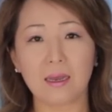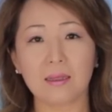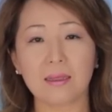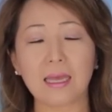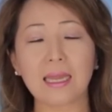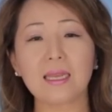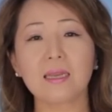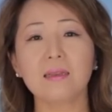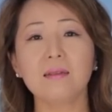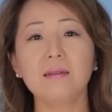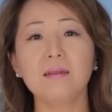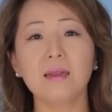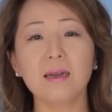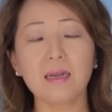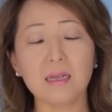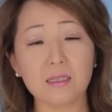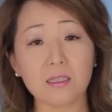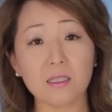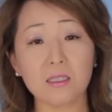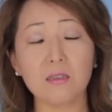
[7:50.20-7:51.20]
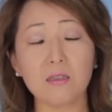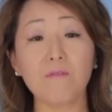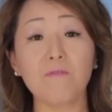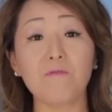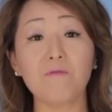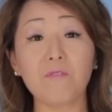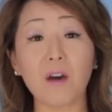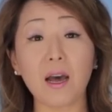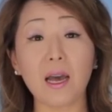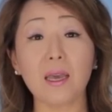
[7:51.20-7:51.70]
that ignites the
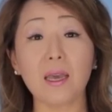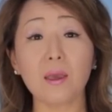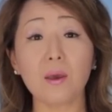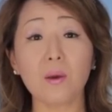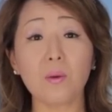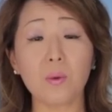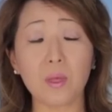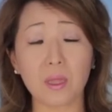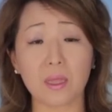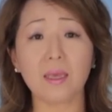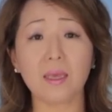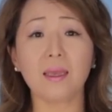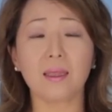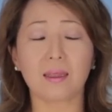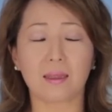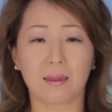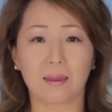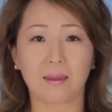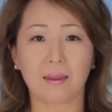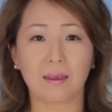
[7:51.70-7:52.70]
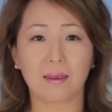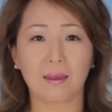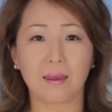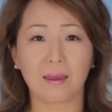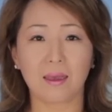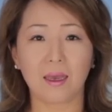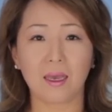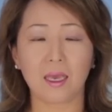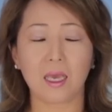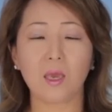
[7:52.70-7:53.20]
fire within.
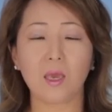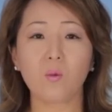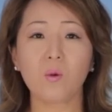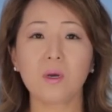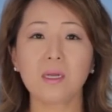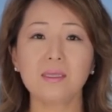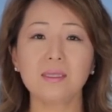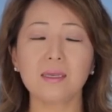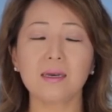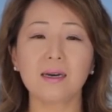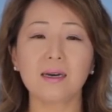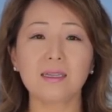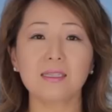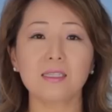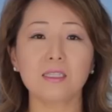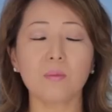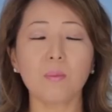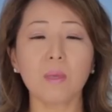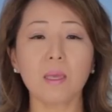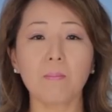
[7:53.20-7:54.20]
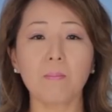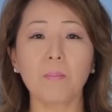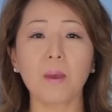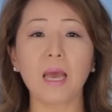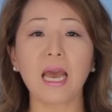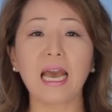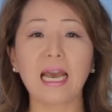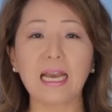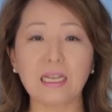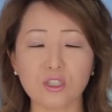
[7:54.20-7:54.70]
He wants us to be
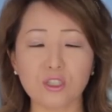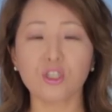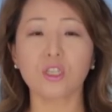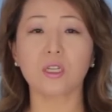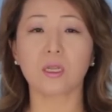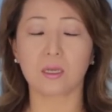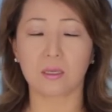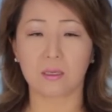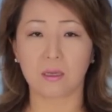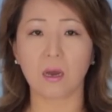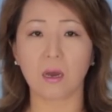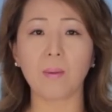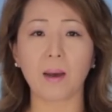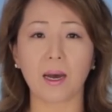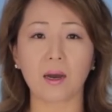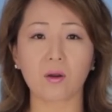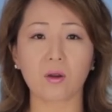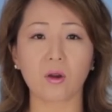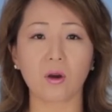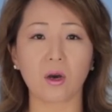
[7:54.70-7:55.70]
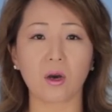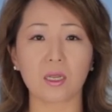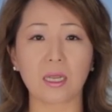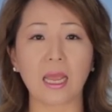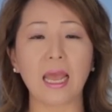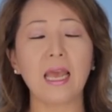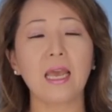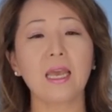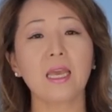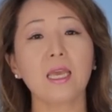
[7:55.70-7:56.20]
passionate about God.
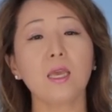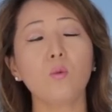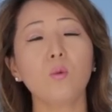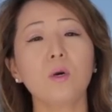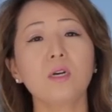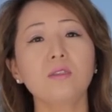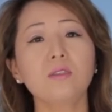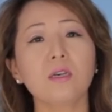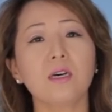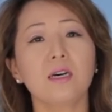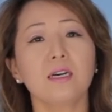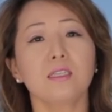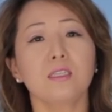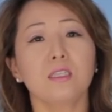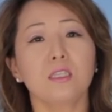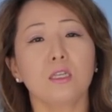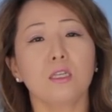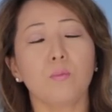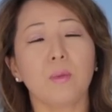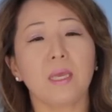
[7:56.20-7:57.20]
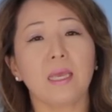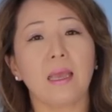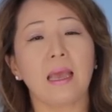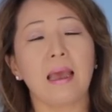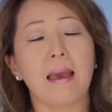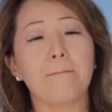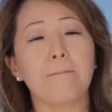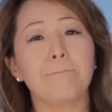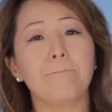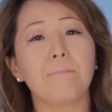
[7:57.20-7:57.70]
He wants us to be
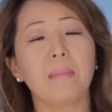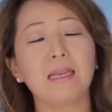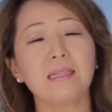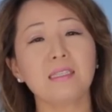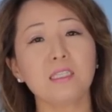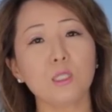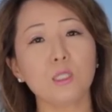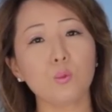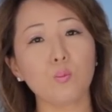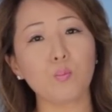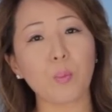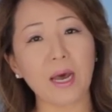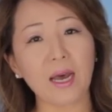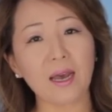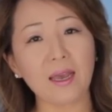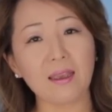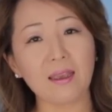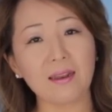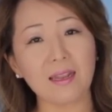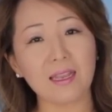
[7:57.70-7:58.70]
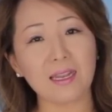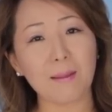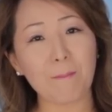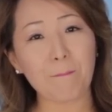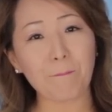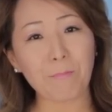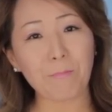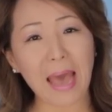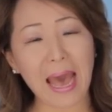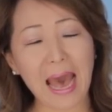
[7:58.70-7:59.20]
inspired and
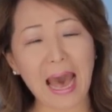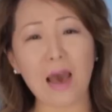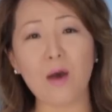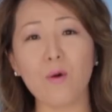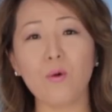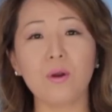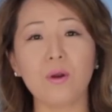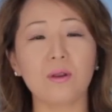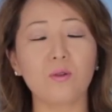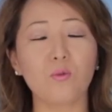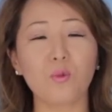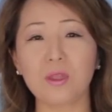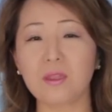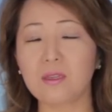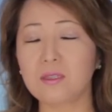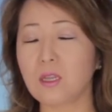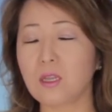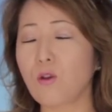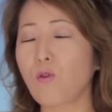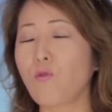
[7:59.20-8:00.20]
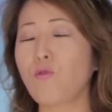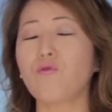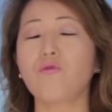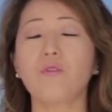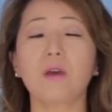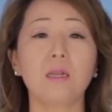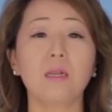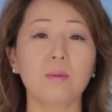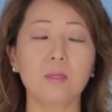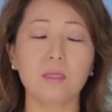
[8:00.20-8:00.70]
empowered with this
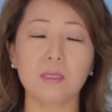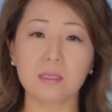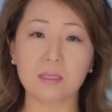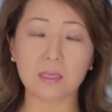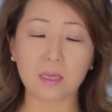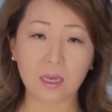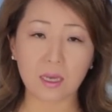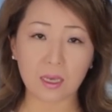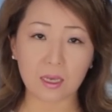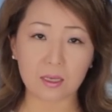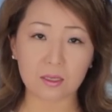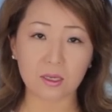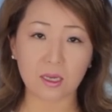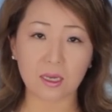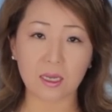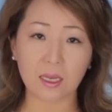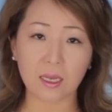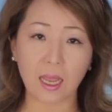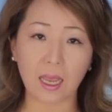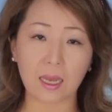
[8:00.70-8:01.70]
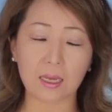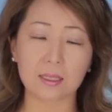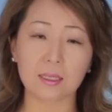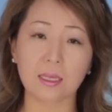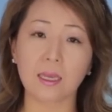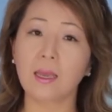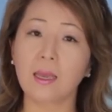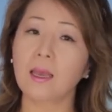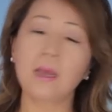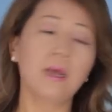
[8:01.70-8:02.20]
incredible desire to
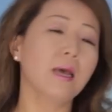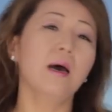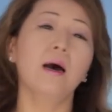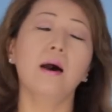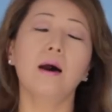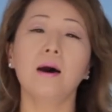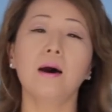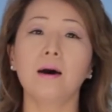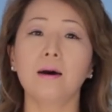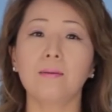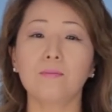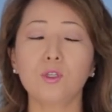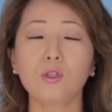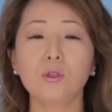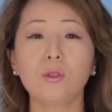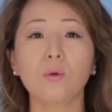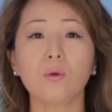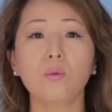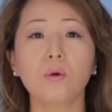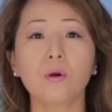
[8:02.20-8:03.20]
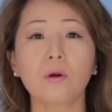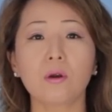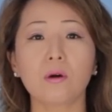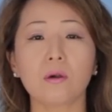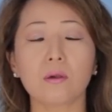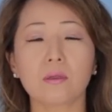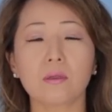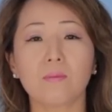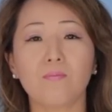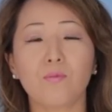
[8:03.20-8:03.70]
connect to the
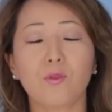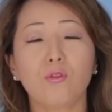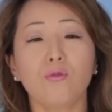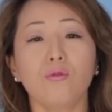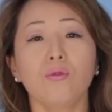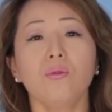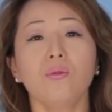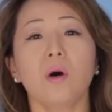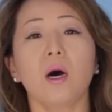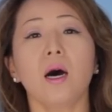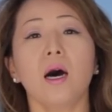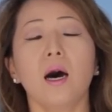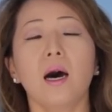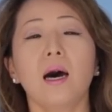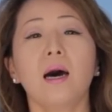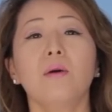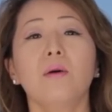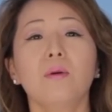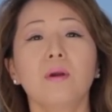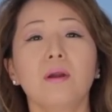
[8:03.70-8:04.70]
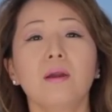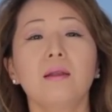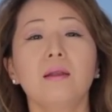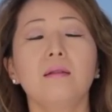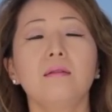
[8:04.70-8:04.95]
world through our